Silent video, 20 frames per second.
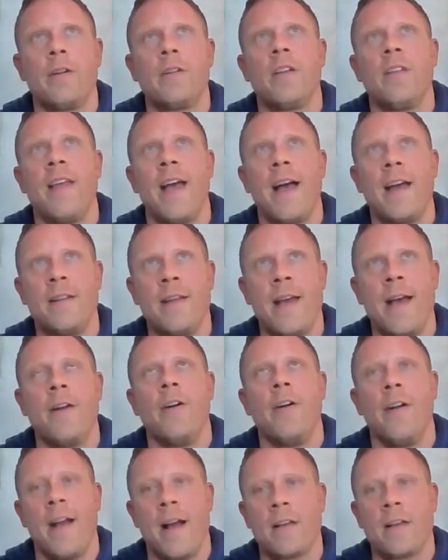to that
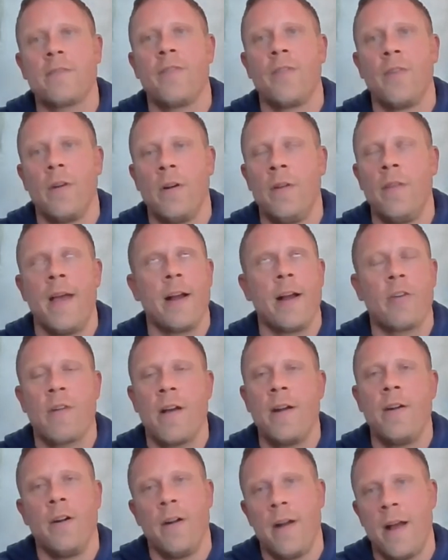debtor and ask for, or that
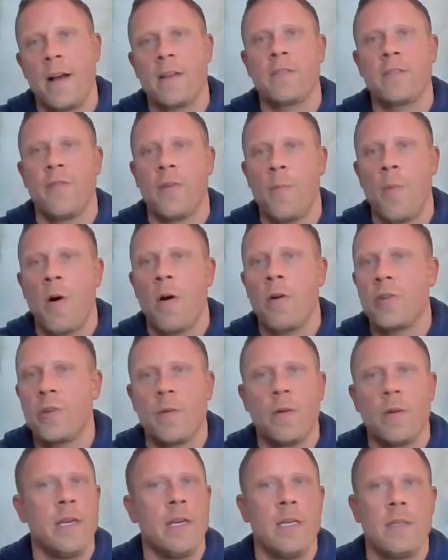creditor and ask for partial
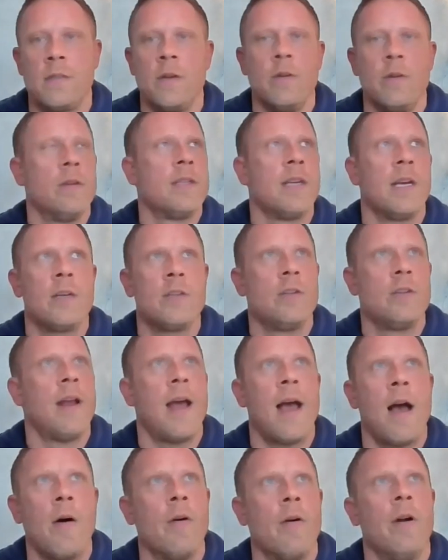release, dude. It takes you an
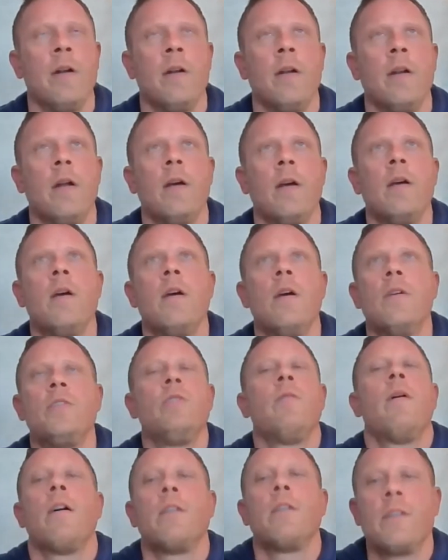hour and
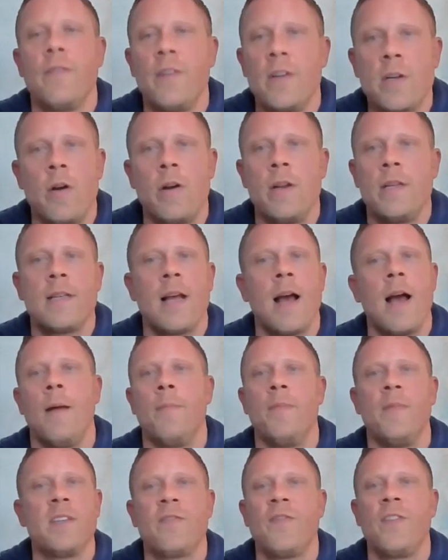2 hours of attorney's time.
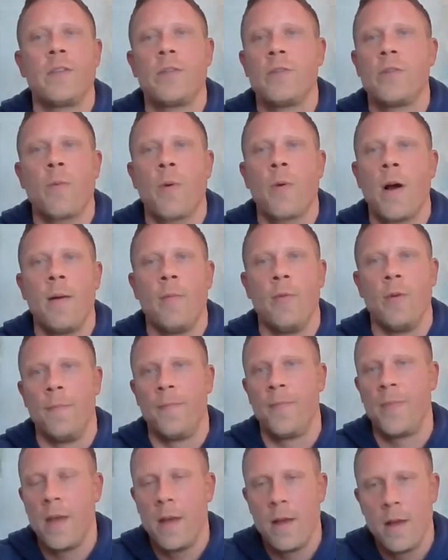This fixes your problem.
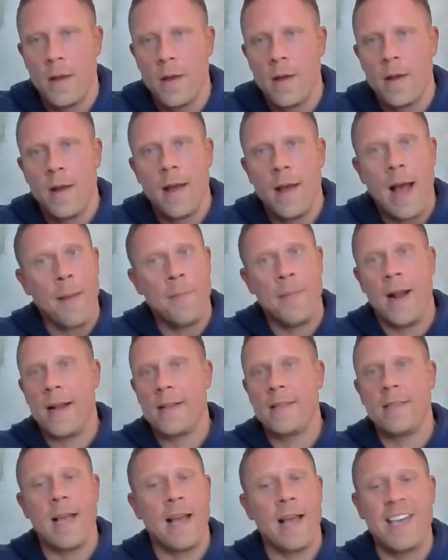I mean,
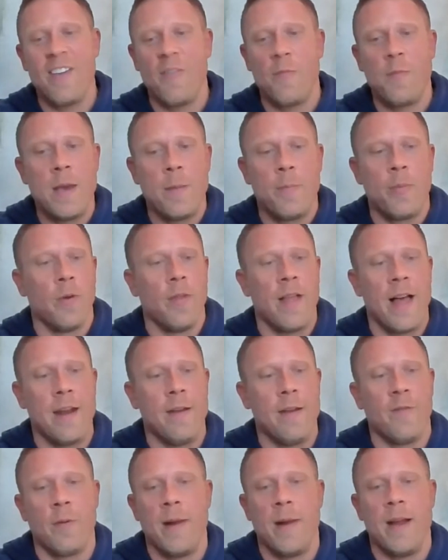I give people that
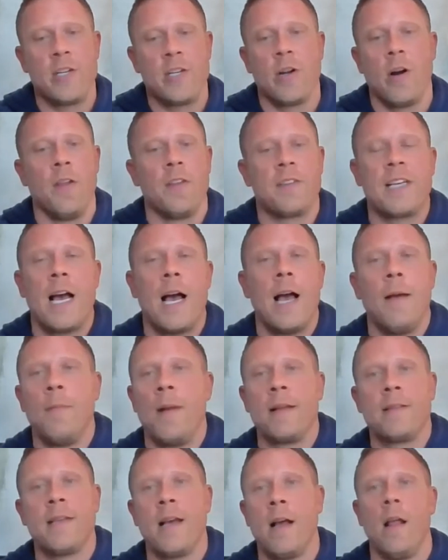information all the time.
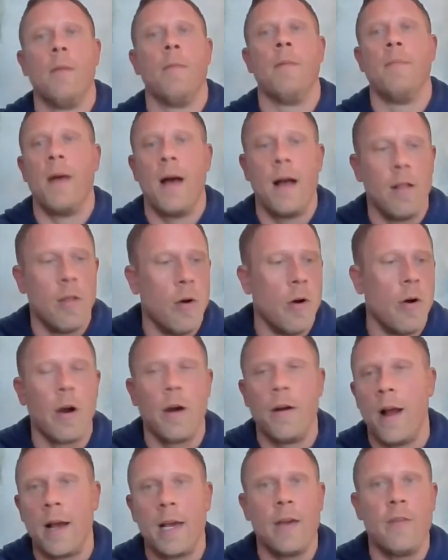I tell them I'm not a lawyer,
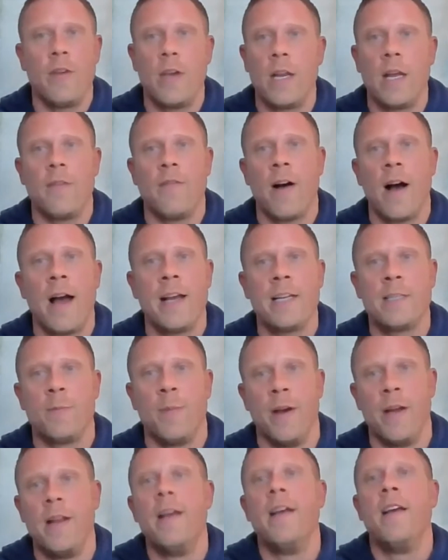not giving you any advice,
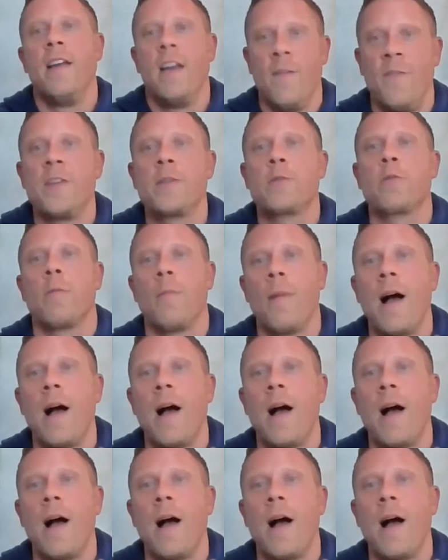but if this is